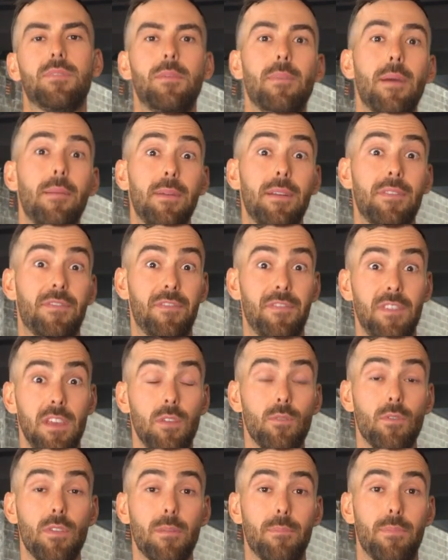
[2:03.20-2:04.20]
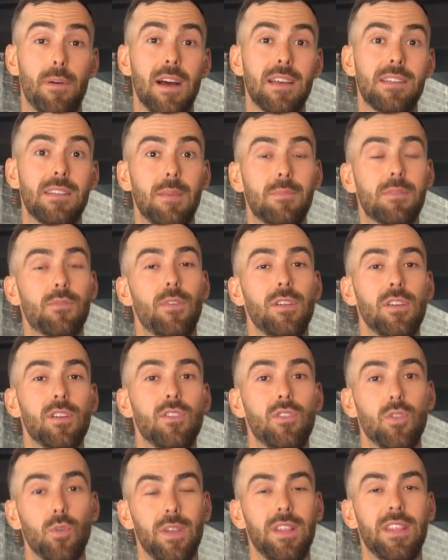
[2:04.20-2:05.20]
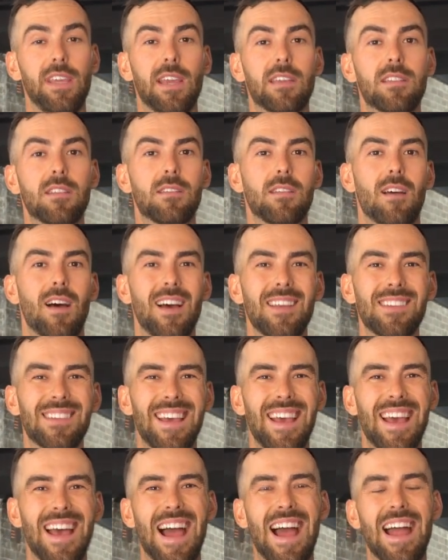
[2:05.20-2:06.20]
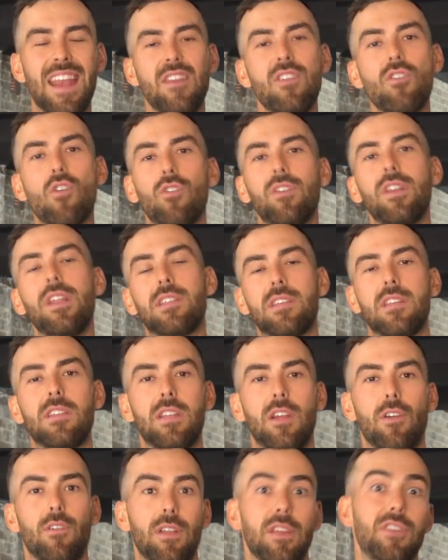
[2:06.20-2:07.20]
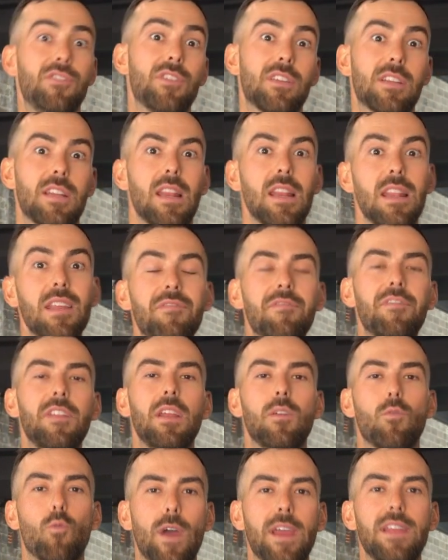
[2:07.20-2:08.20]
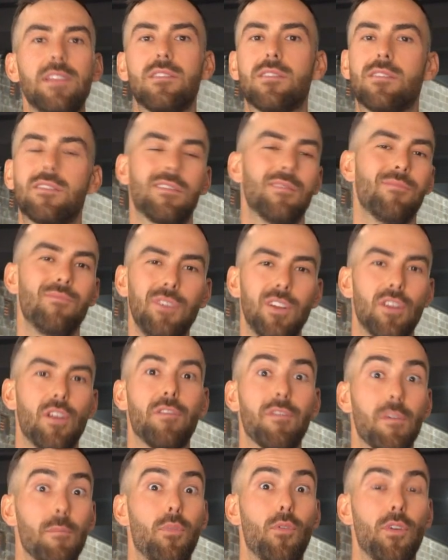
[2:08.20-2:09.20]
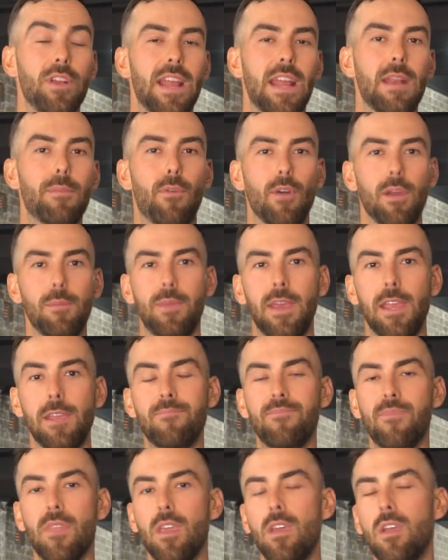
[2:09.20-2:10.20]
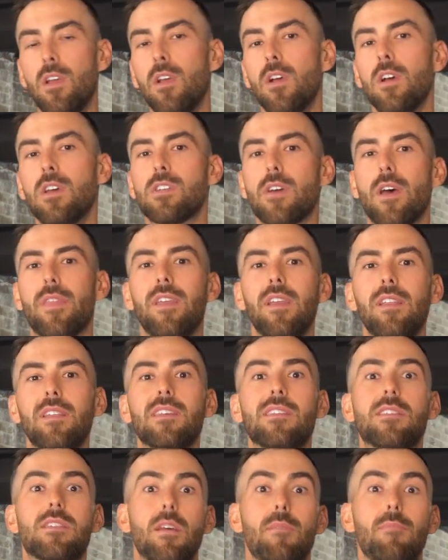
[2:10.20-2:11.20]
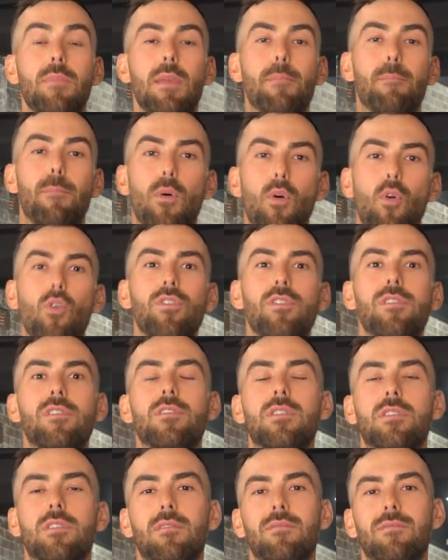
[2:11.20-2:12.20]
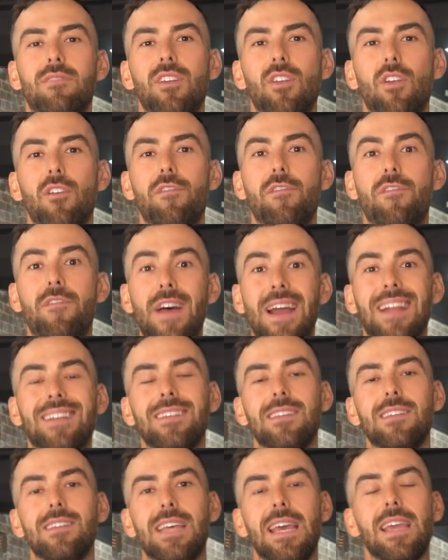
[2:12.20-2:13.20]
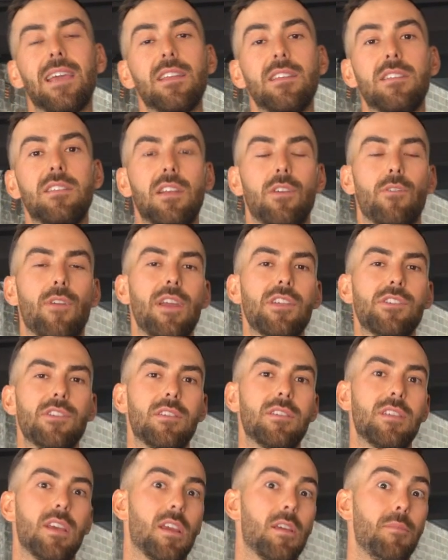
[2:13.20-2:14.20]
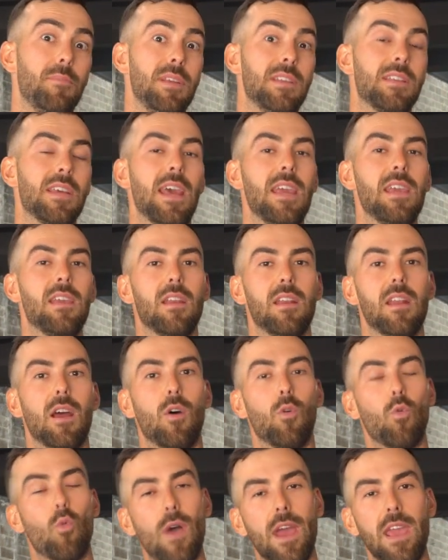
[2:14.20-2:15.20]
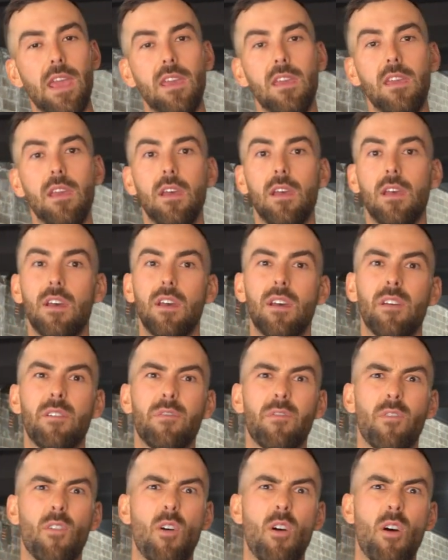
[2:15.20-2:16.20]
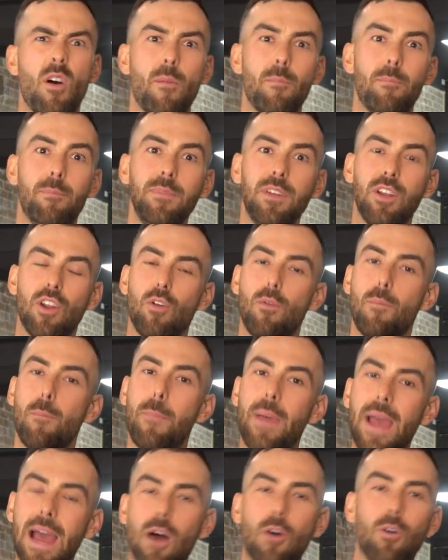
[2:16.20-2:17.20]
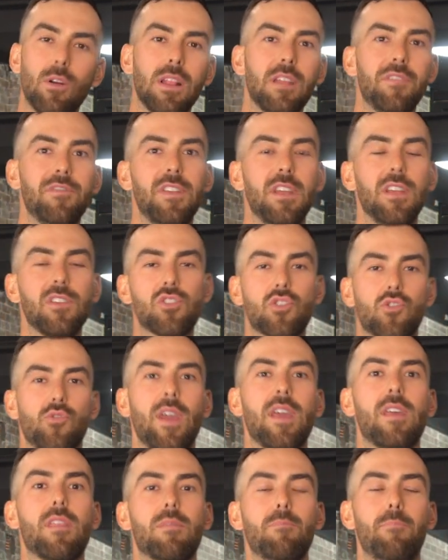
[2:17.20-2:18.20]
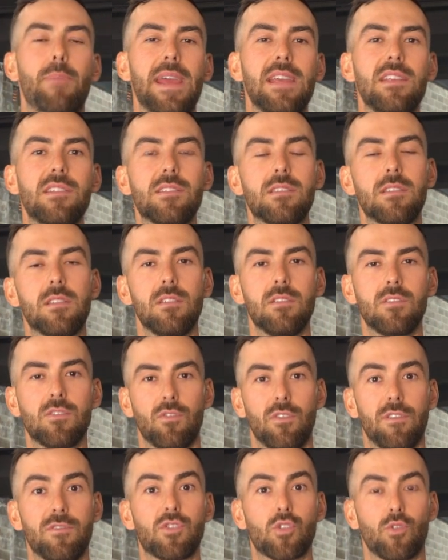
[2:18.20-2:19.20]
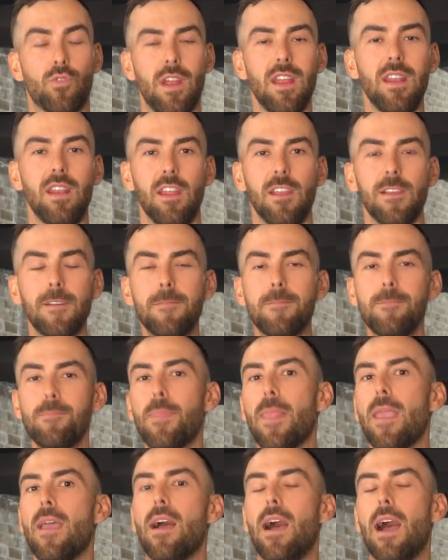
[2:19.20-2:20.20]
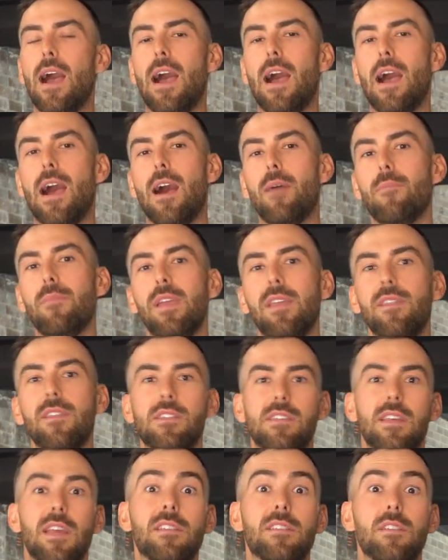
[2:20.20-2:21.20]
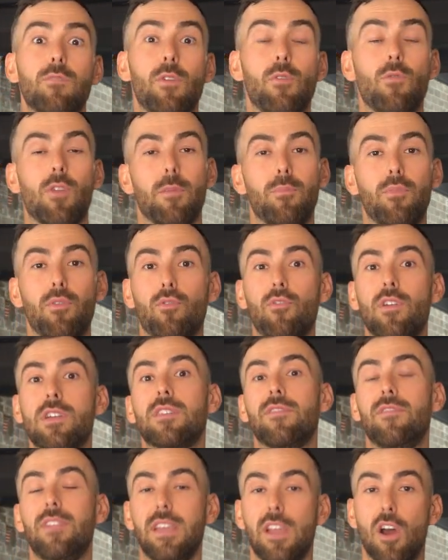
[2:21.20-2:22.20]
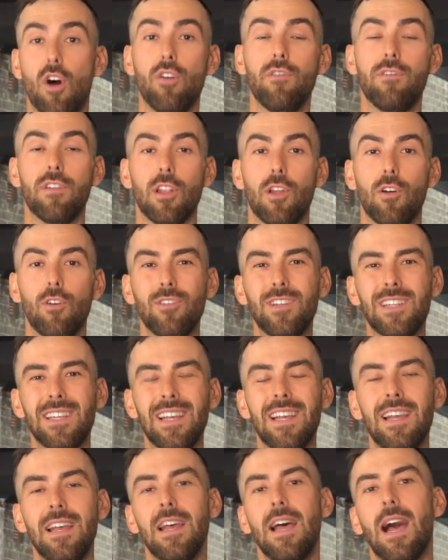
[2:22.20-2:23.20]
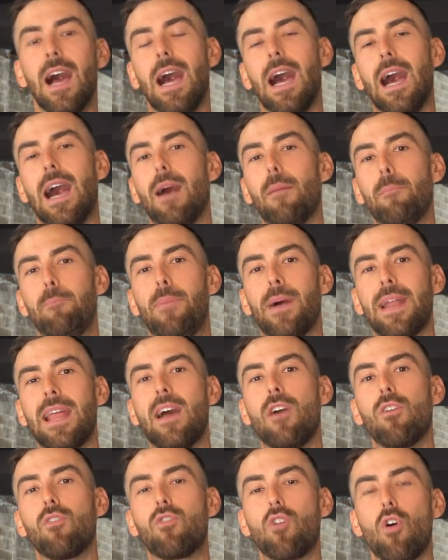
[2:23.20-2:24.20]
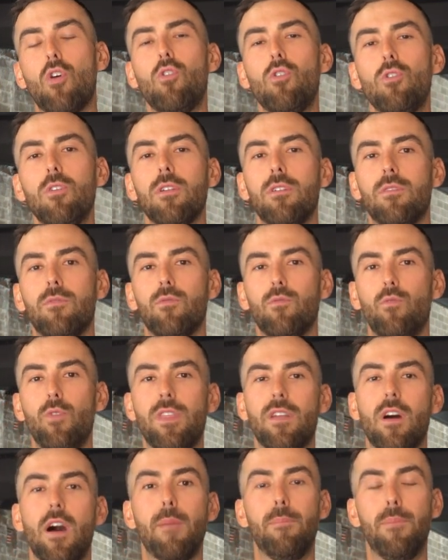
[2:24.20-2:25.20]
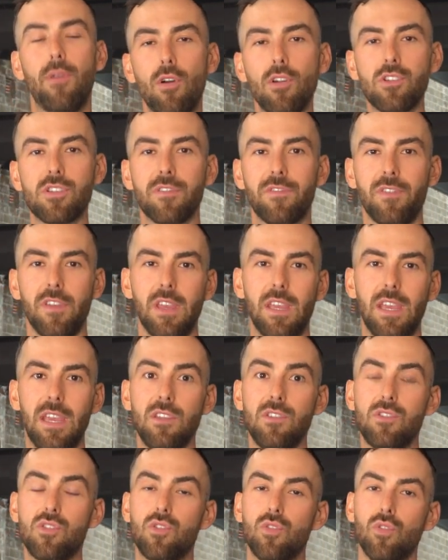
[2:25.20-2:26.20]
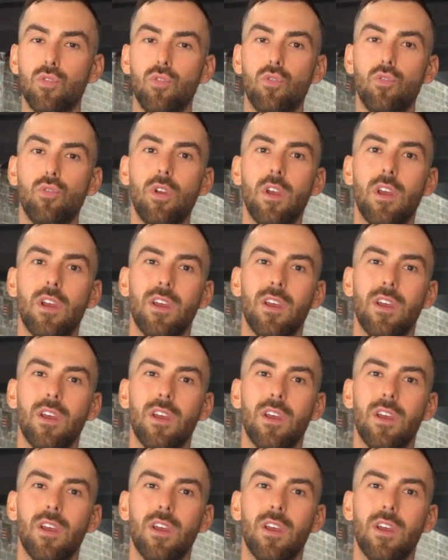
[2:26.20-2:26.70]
to be able to feel the biceps when you're doing the exercise and not necessarily just lifting weights, from point A to point B. So I think there's some important, factors and considerations that can be taken away from, powerlifting strength-based sort of training. In the sense that we want to progressively overload. But our goal with hypertrophy is to,